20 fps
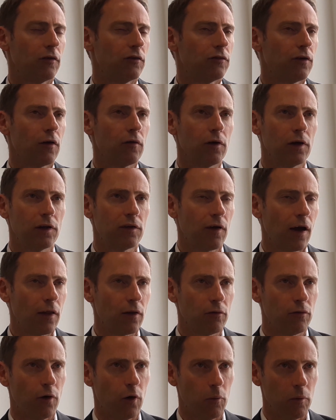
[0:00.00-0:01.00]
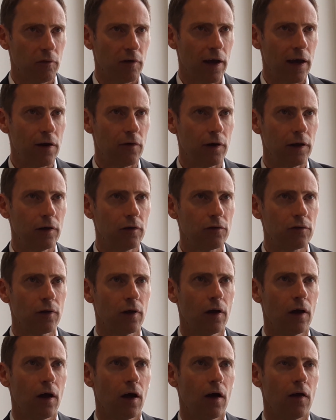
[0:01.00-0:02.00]
generally take the form of hearings.
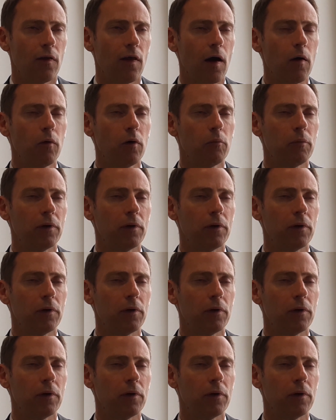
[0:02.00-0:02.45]
They will